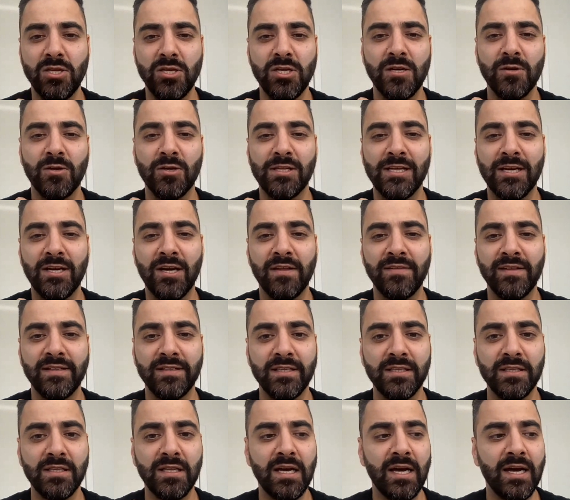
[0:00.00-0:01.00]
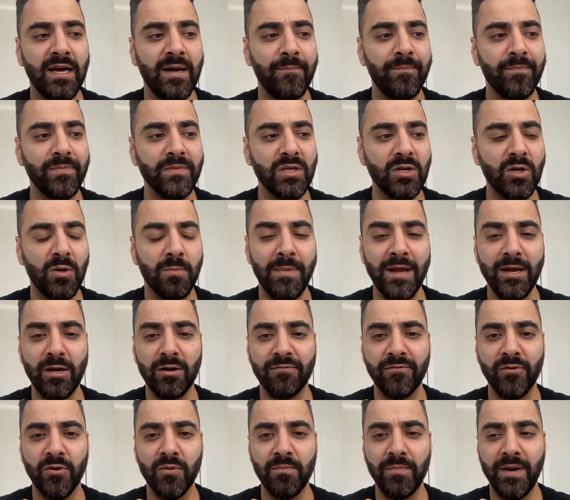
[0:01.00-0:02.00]
you could click on the little
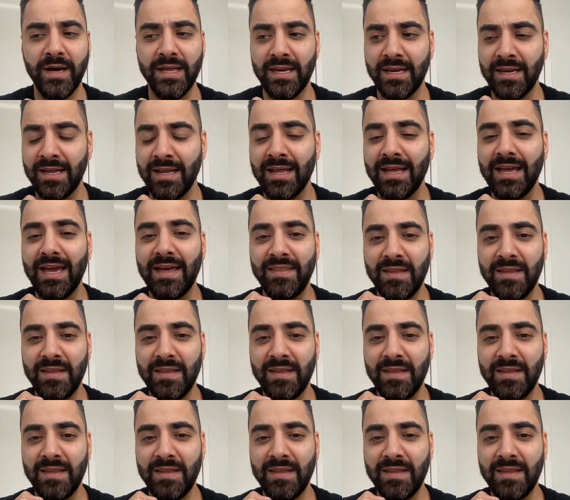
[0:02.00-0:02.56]
microphone button